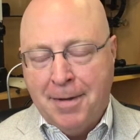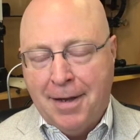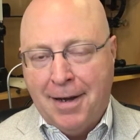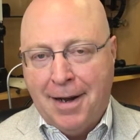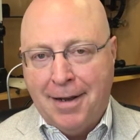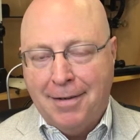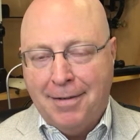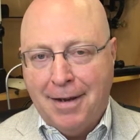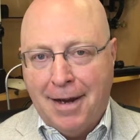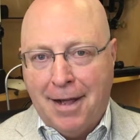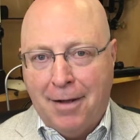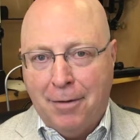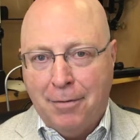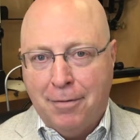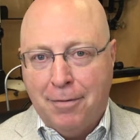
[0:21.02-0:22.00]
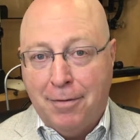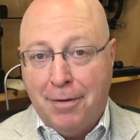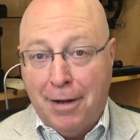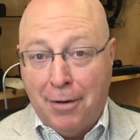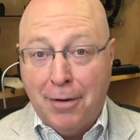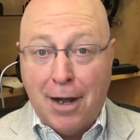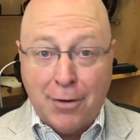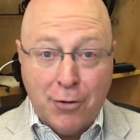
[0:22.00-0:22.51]
And I said, "I'll
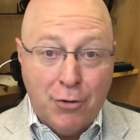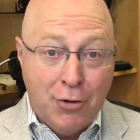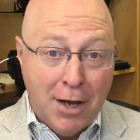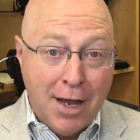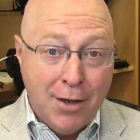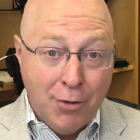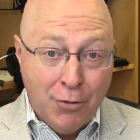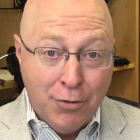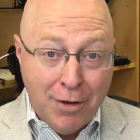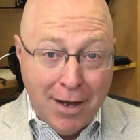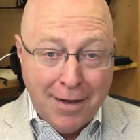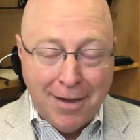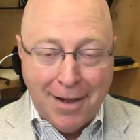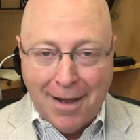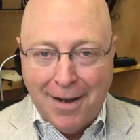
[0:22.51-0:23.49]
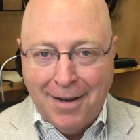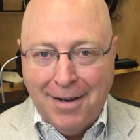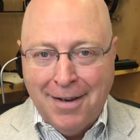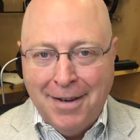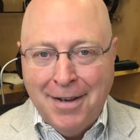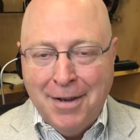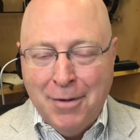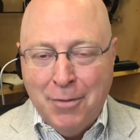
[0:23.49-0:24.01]
tell Dr. Chang you said that."
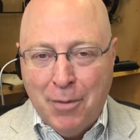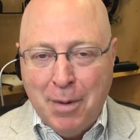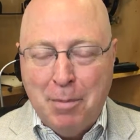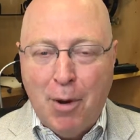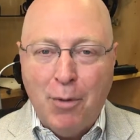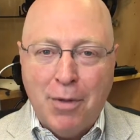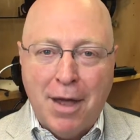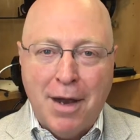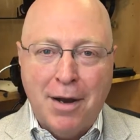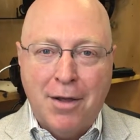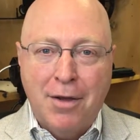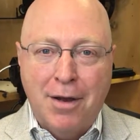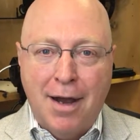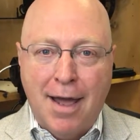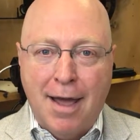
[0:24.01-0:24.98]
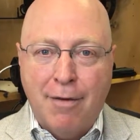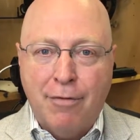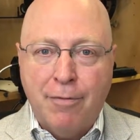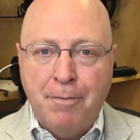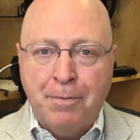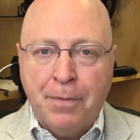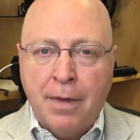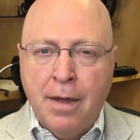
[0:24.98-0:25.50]
We both had a good laugh.
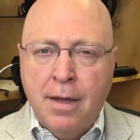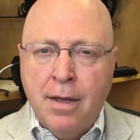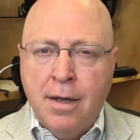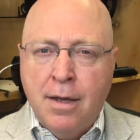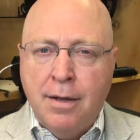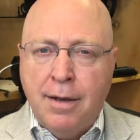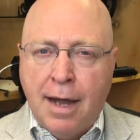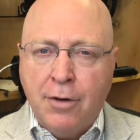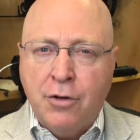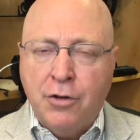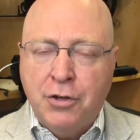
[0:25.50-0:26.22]
Dr.